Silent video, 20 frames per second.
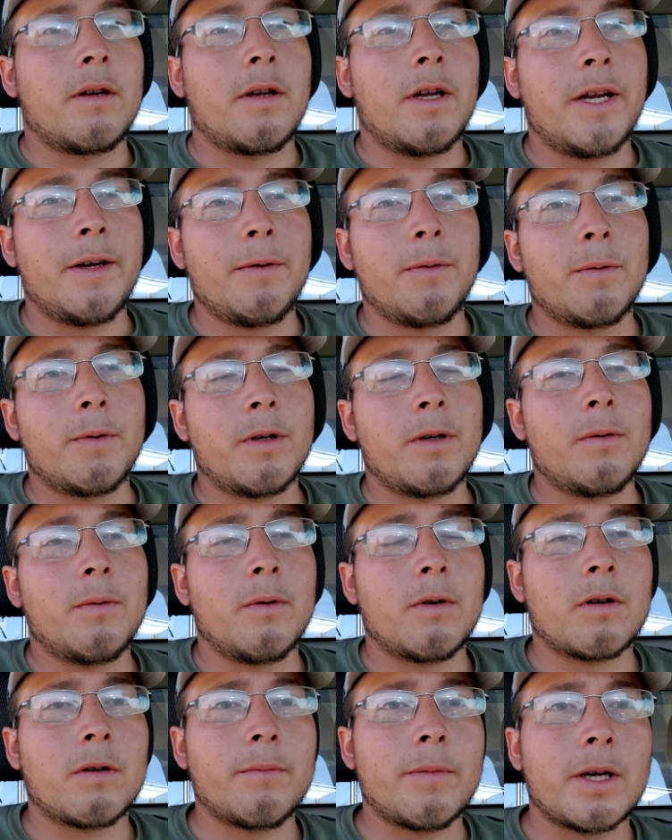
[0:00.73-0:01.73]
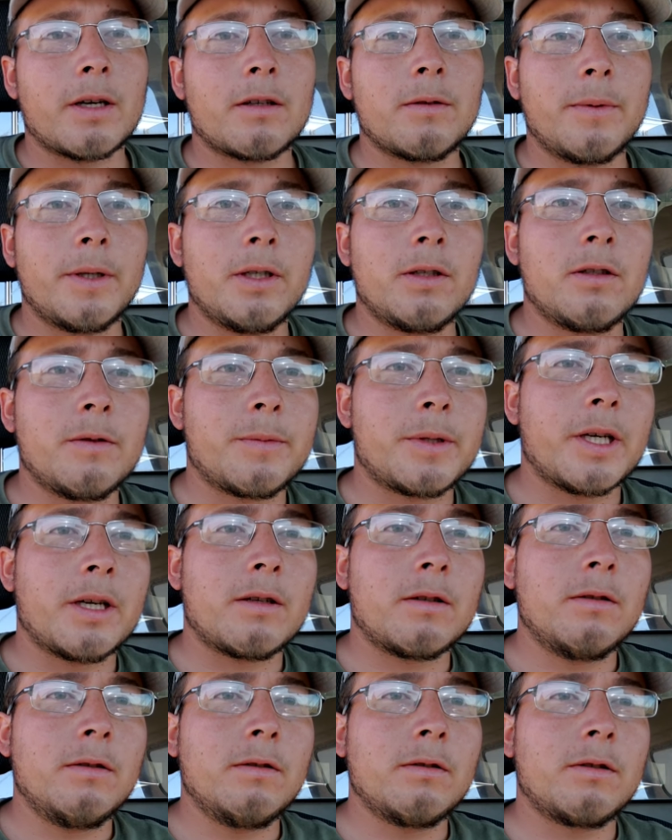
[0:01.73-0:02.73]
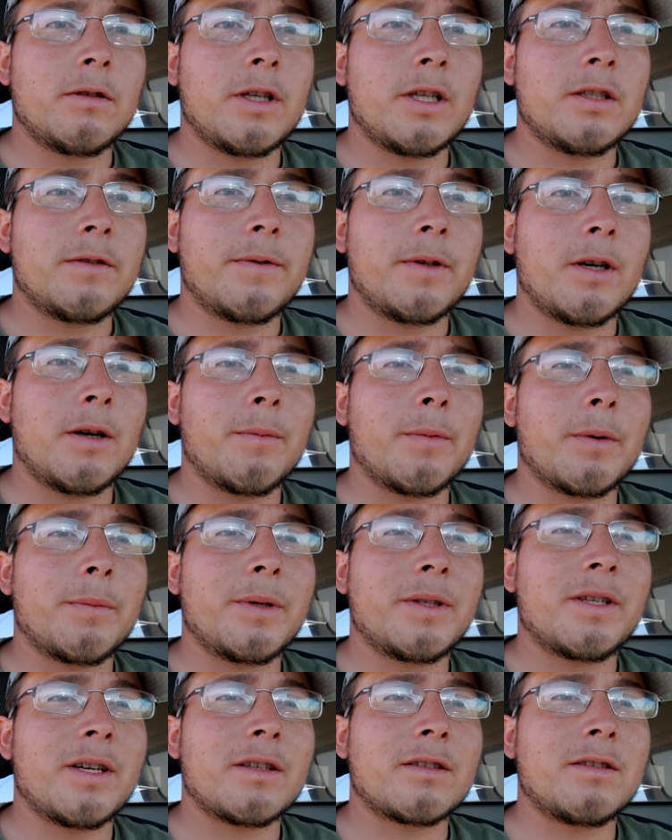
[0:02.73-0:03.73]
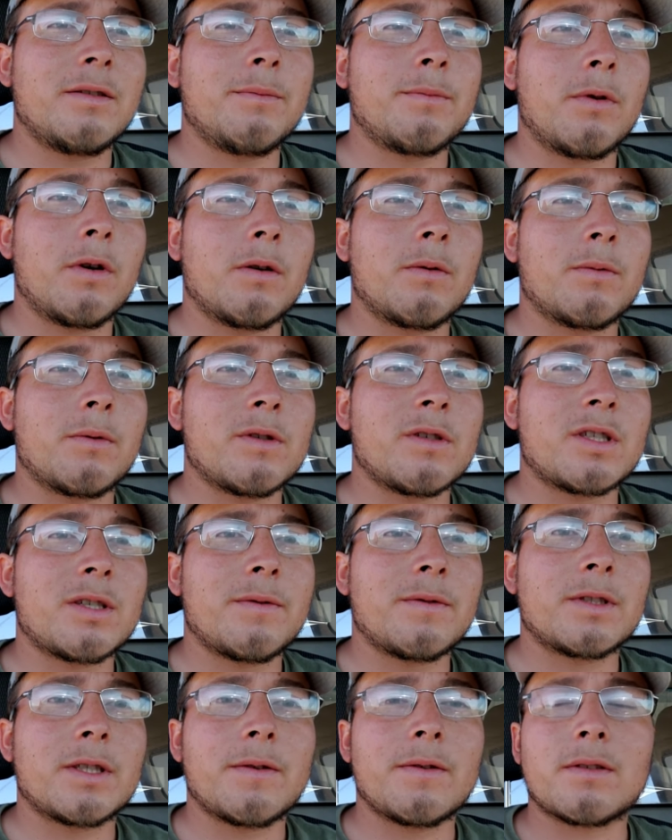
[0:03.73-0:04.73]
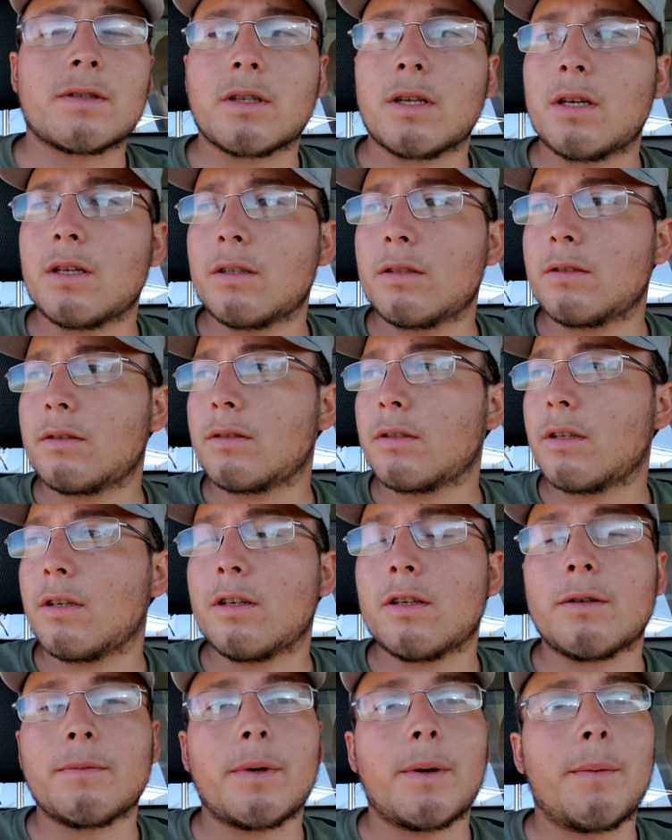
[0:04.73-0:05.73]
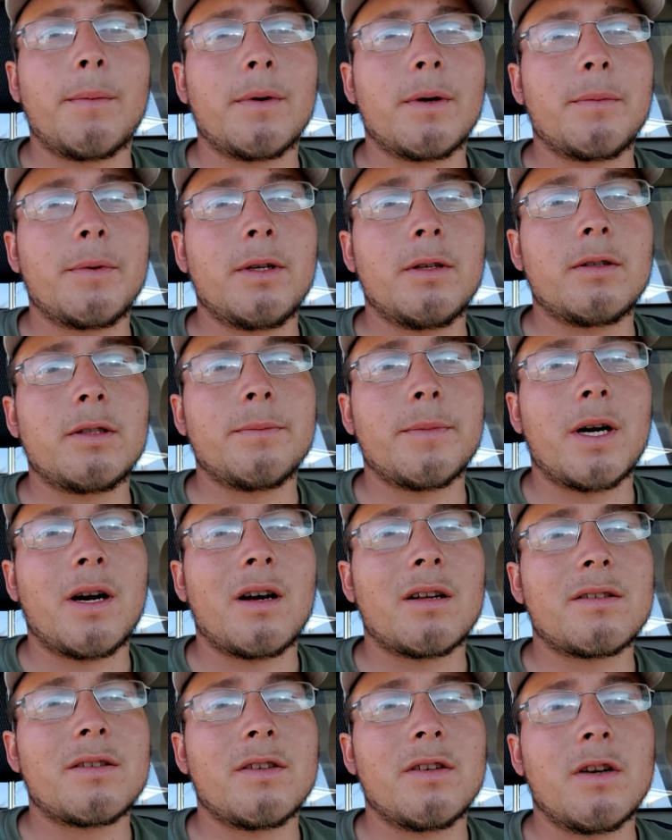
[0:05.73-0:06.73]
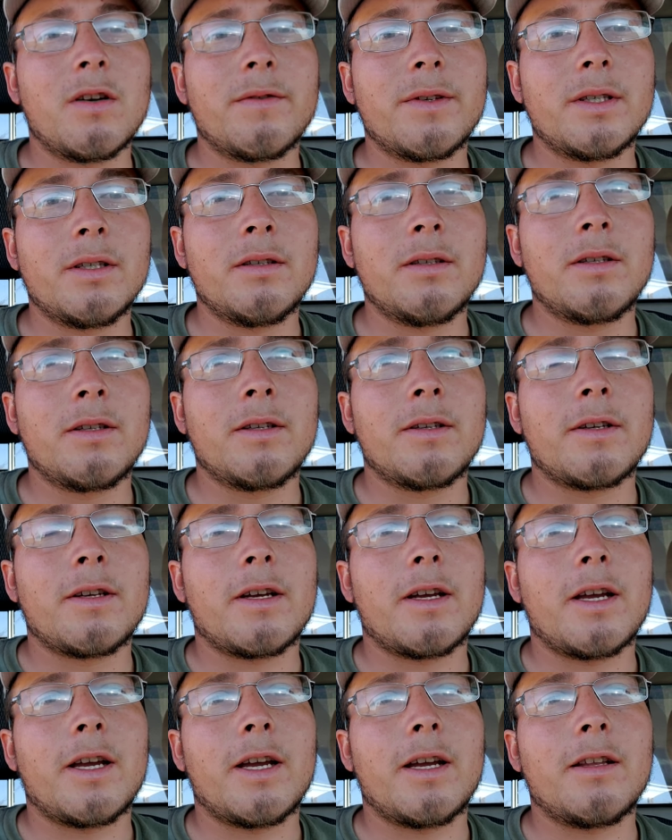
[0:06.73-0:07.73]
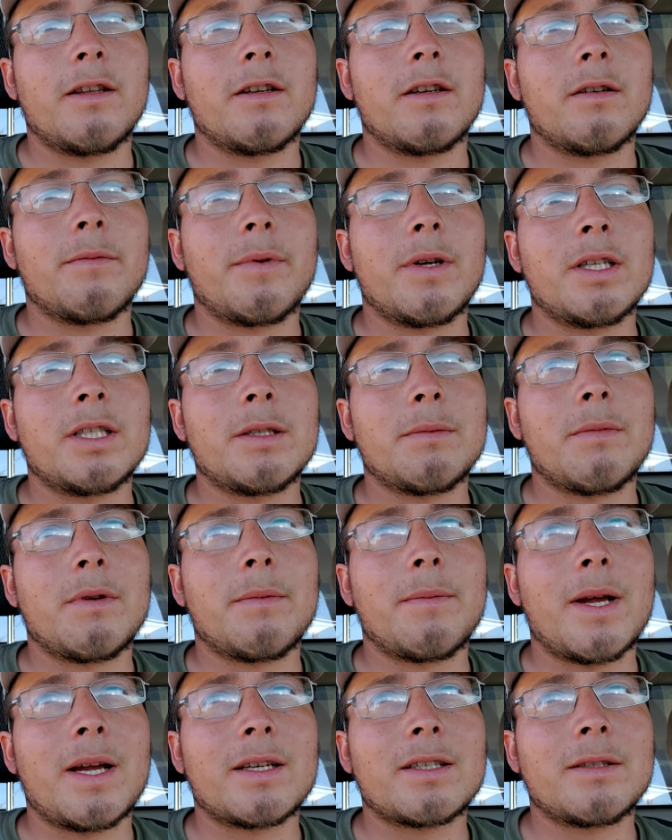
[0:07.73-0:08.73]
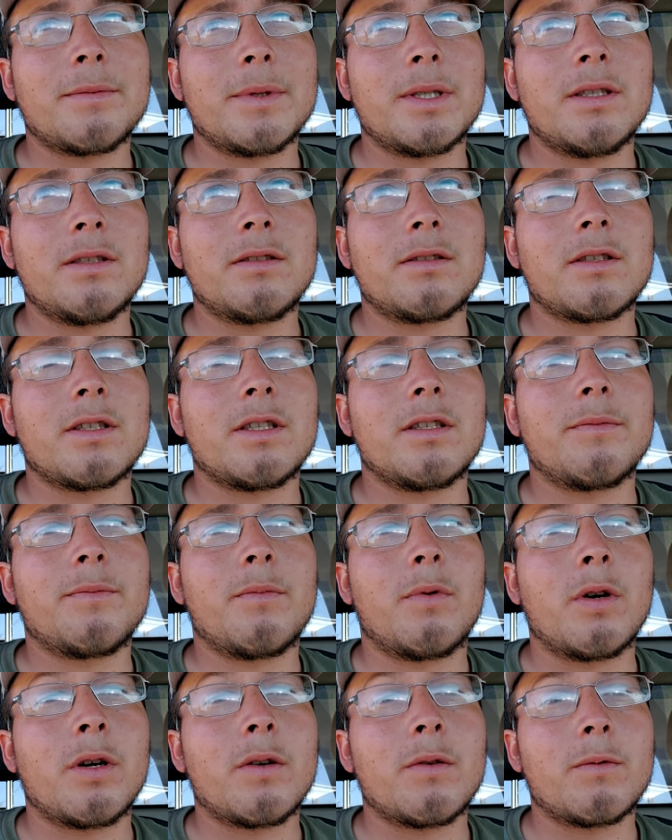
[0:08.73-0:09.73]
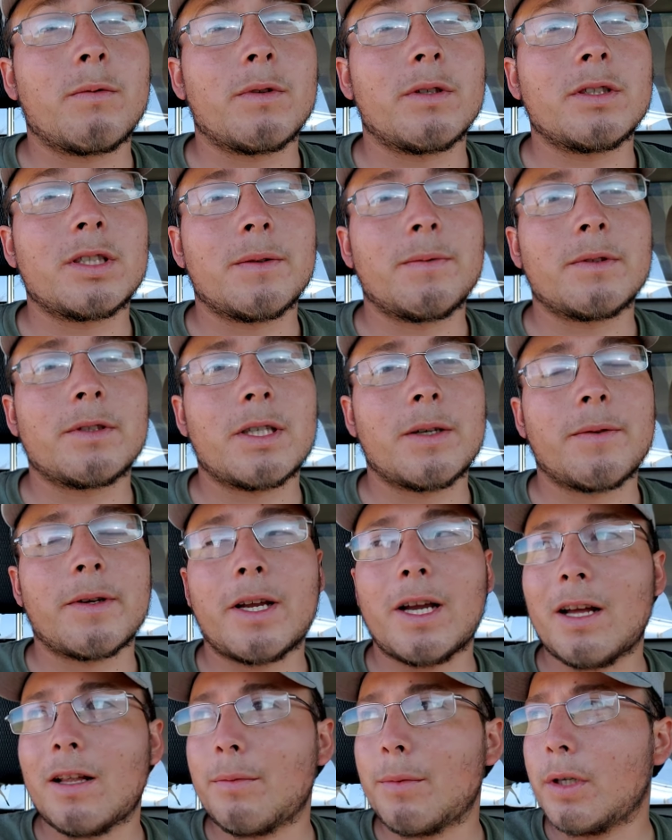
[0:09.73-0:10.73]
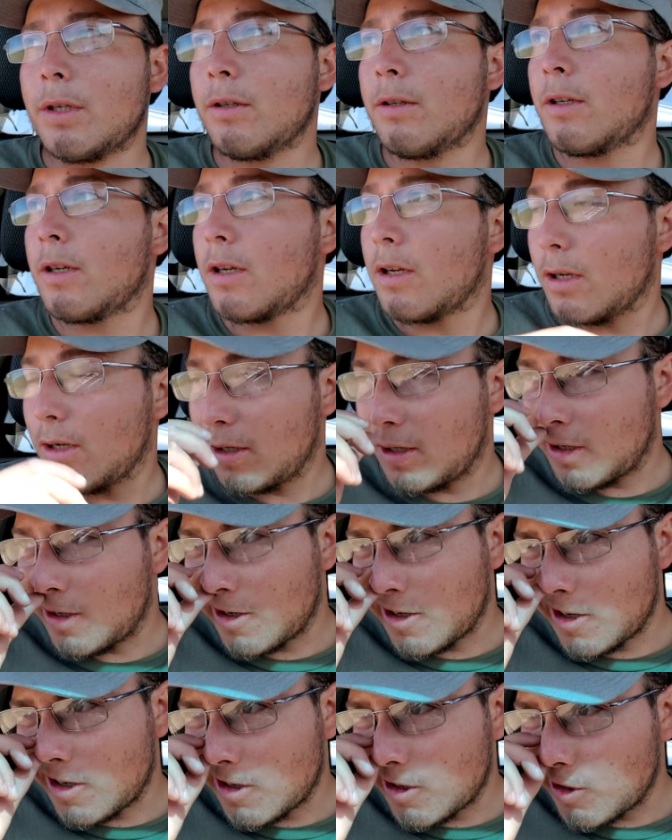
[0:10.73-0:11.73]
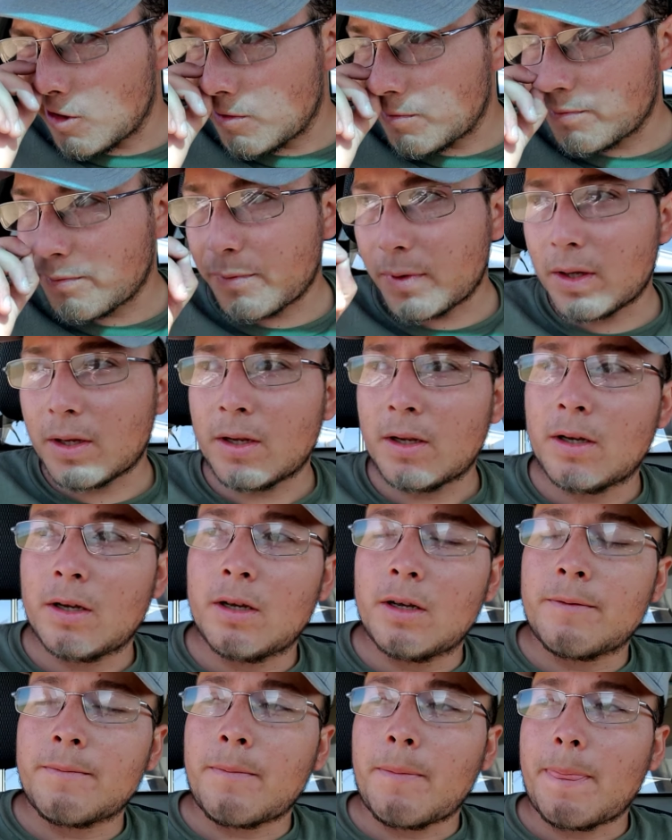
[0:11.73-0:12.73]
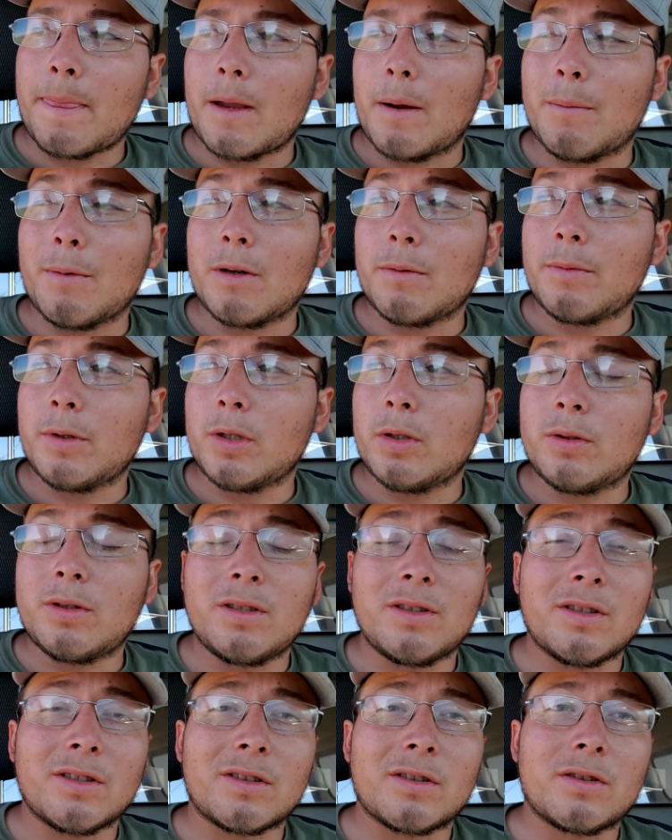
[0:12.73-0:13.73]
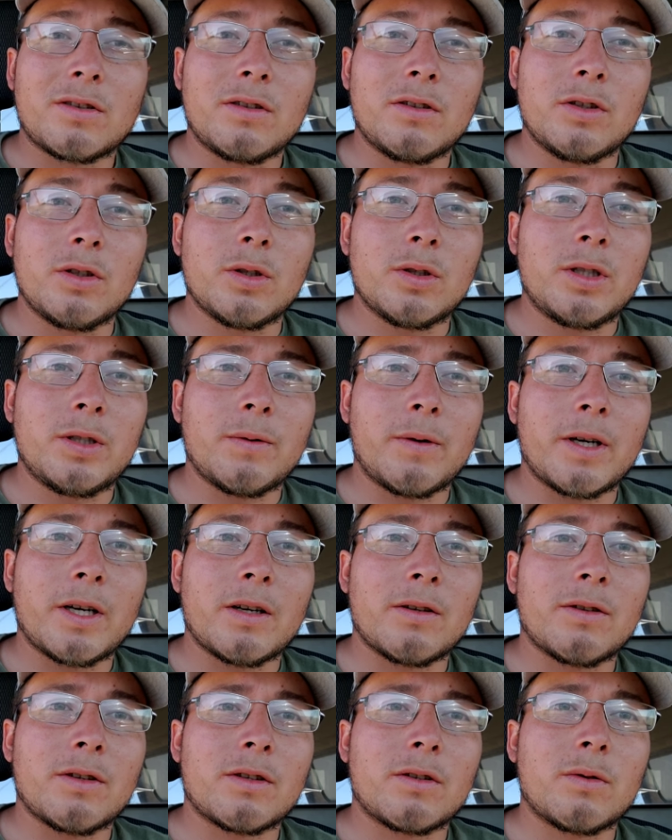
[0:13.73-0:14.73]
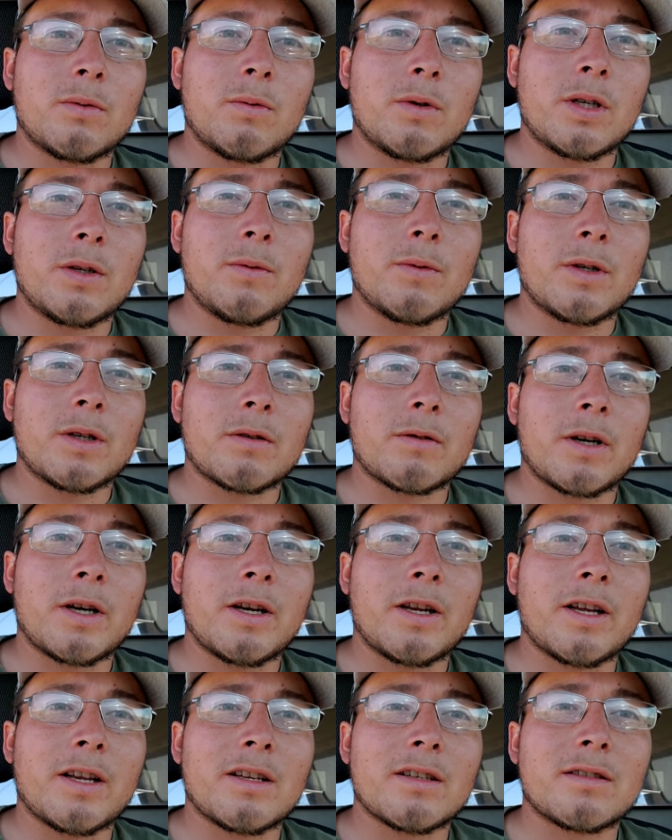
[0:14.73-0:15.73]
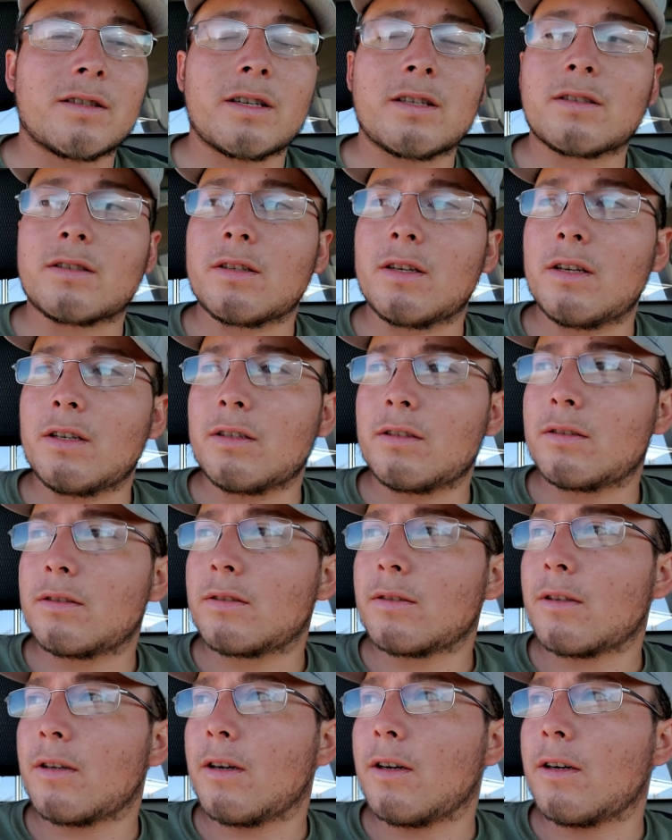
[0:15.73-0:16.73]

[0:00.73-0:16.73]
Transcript: Hey everyone, welcome back to my YouTube channel. Today's video I'm going to be testing 0.177 slugs. I'm going to be using my Hatsan and Benjamin Maximus and 0.177 caliber. I'm going to be using right now the 21 grain NSA slugs.